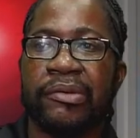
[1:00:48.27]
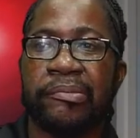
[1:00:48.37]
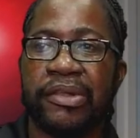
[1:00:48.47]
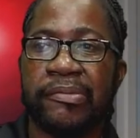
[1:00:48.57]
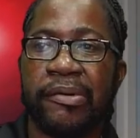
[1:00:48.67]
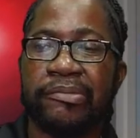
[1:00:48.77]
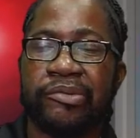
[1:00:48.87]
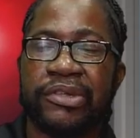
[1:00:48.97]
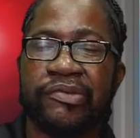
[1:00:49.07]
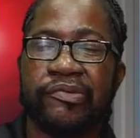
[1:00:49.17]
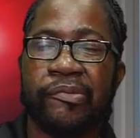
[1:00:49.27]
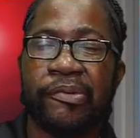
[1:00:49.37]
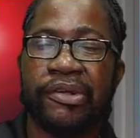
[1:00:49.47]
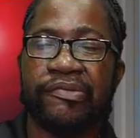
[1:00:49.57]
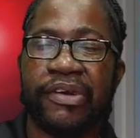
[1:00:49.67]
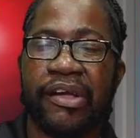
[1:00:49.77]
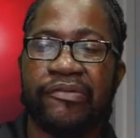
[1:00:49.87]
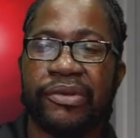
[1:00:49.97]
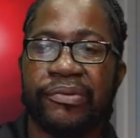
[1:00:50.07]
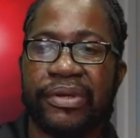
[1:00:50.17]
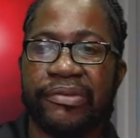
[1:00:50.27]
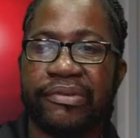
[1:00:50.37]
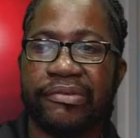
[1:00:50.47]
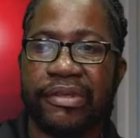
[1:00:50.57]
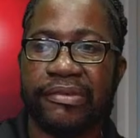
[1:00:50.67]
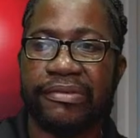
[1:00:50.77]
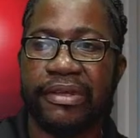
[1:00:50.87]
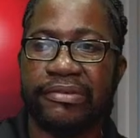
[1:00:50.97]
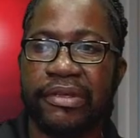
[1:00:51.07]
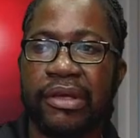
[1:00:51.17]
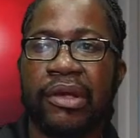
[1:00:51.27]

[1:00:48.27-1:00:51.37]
minimum 24.5 degrees Celsius.